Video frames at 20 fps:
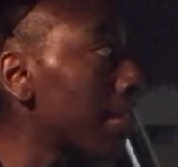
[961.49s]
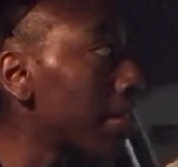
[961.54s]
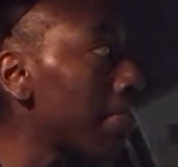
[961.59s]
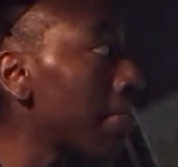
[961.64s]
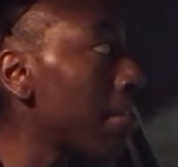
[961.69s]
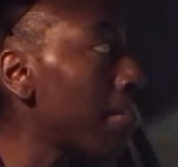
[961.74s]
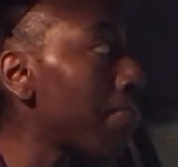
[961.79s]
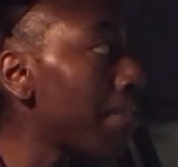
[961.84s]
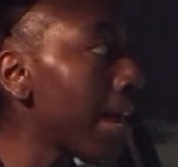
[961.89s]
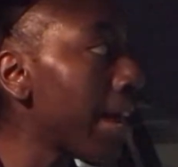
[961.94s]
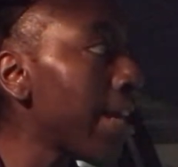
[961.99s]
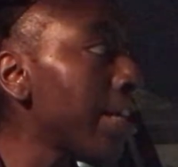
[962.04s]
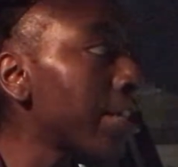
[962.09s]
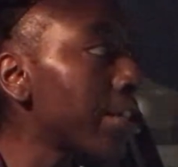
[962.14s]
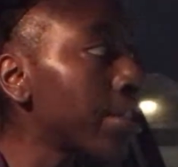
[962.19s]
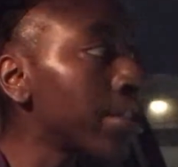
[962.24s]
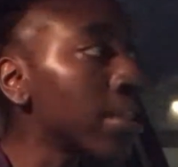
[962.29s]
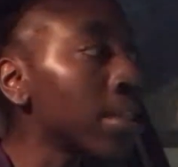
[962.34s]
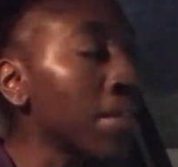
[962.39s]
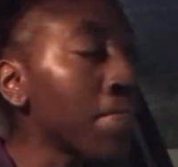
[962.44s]
some of the
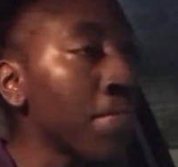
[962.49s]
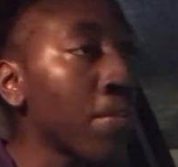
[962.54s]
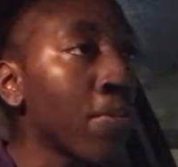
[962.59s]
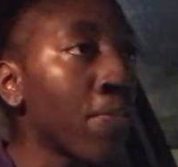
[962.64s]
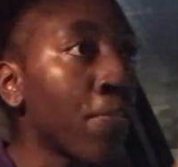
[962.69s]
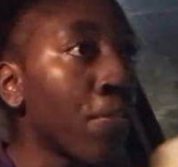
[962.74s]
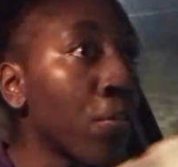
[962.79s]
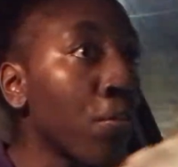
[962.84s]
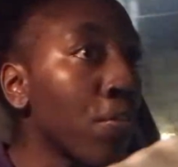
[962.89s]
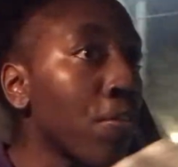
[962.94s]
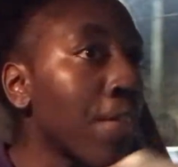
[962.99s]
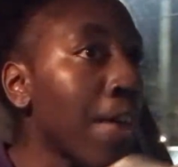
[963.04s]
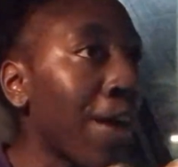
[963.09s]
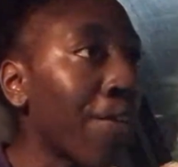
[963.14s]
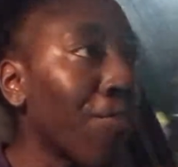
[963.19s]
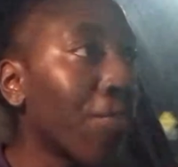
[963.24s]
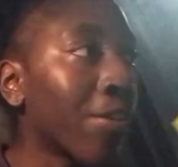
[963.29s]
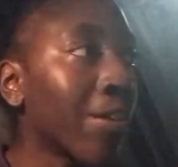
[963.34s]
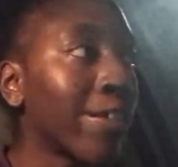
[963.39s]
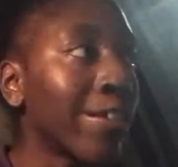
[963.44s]
patients some of the food
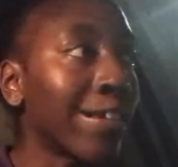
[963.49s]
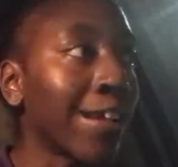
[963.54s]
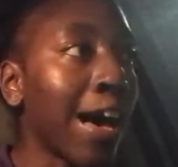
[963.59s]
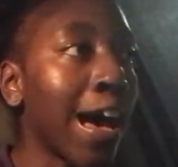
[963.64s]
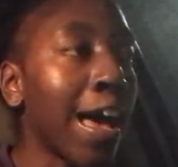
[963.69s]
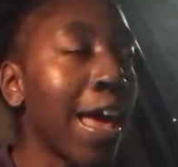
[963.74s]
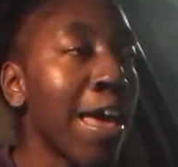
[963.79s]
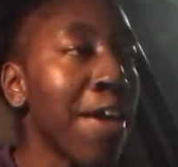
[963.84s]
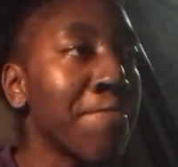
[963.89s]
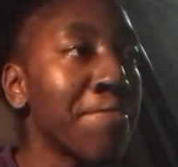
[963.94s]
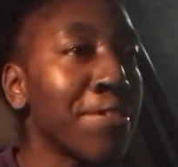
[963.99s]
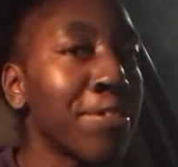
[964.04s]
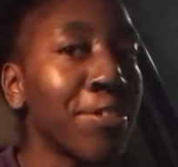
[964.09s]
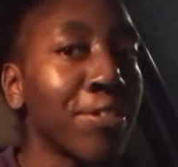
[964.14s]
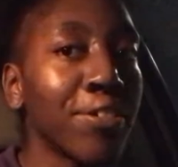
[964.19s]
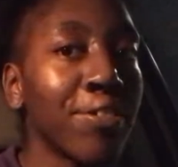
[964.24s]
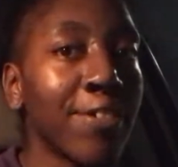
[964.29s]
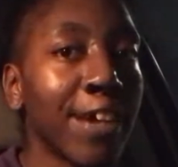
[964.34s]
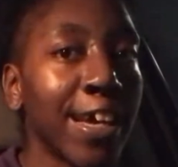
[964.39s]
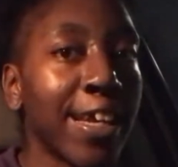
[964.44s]
that we're not able to
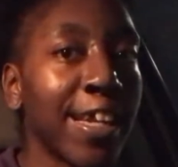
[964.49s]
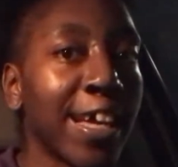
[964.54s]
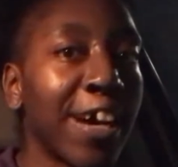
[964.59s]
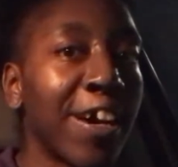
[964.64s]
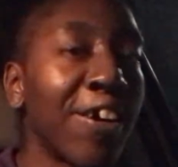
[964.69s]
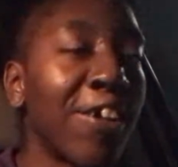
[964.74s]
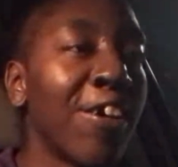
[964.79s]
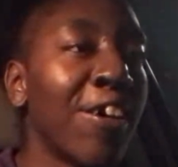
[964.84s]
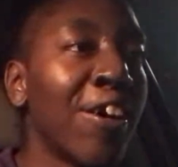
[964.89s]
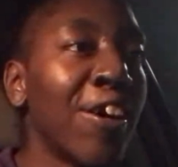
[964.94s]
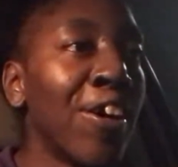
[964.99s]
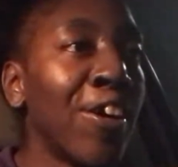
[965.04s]
do right now.